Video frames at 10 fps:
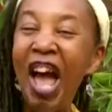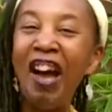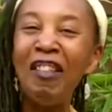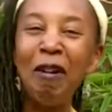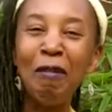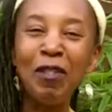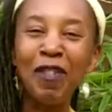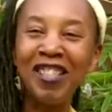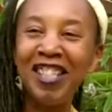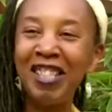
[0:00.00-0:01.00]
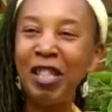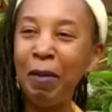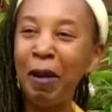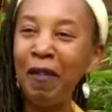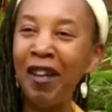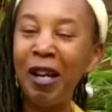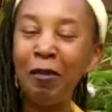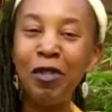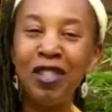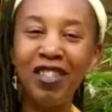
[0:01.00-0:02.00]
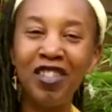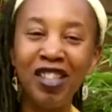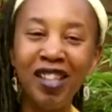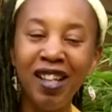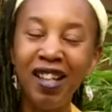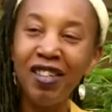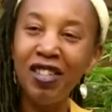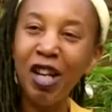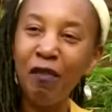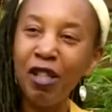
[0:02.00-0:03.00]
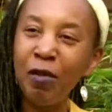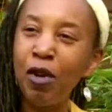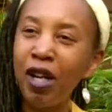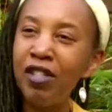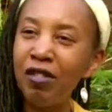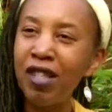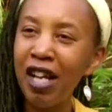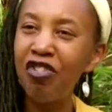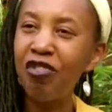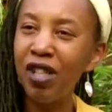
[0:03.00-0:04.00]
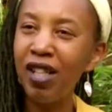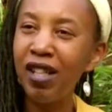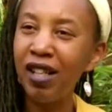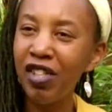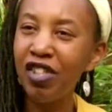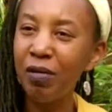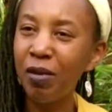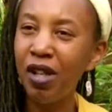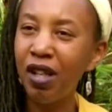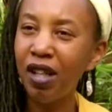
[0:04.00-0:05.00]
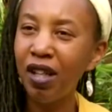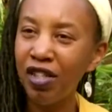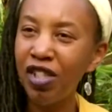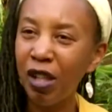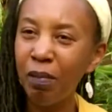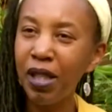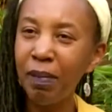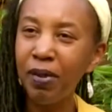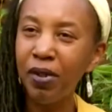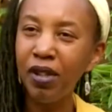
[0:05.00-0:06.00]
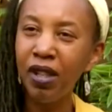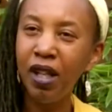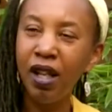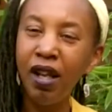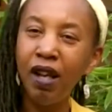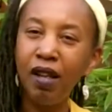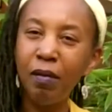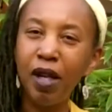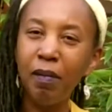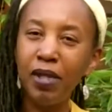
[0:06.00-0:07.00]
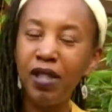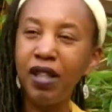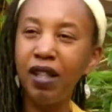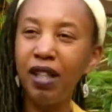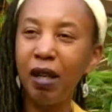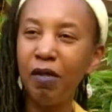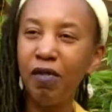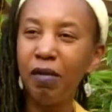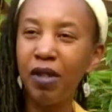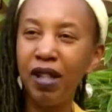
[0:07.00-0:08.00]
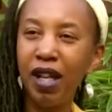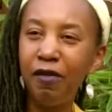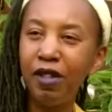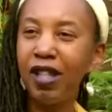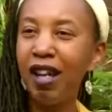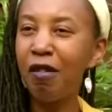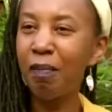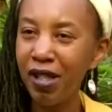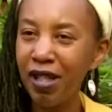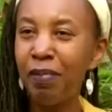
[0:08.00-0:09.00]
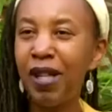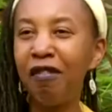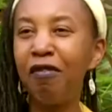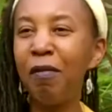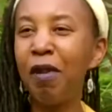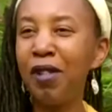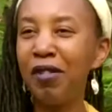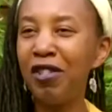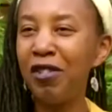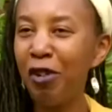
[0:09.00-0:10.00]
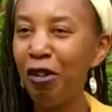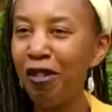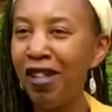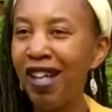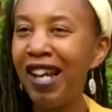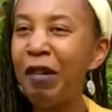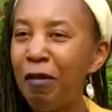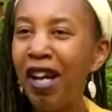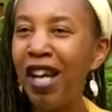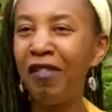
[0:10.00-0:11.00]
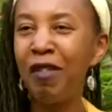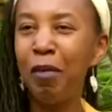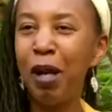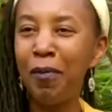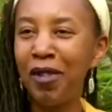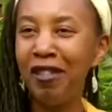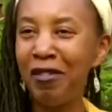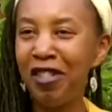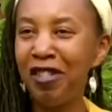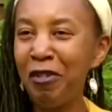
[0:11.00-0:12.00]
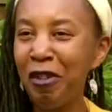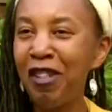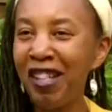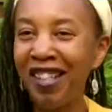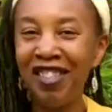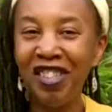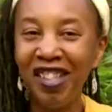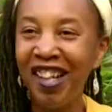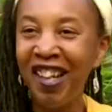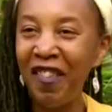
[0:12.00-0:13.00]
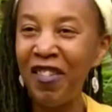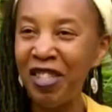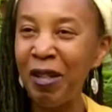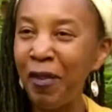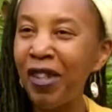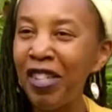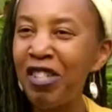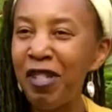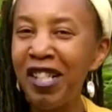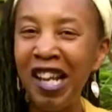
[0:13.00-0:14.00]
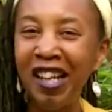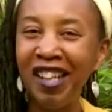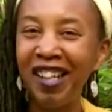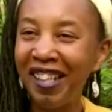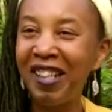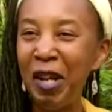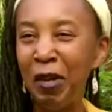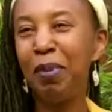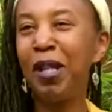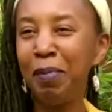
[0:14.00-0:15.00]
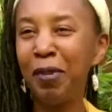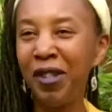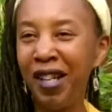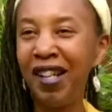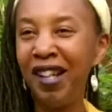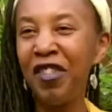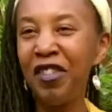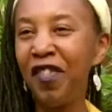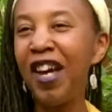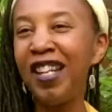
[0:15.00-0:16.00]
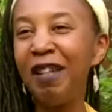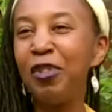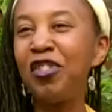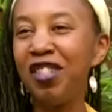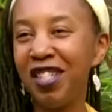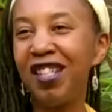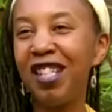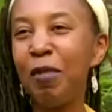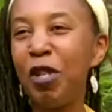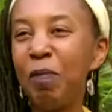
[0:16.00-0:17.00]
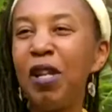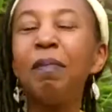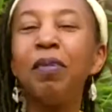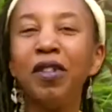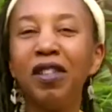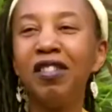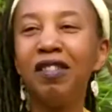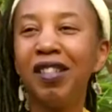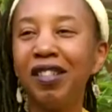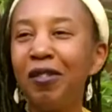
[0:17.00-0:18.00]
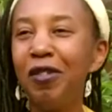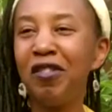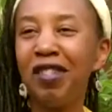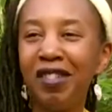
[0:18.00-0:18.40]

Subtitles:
And what was fantastic about that was actually discovering that what I do naturally can actually work, can actually help people. And particularly coming from an African Caribbean background where we use story anyway, and I have a mum that uses story, and actually this is something I do innately and it can help people. So then it was just, as most people, you do another course,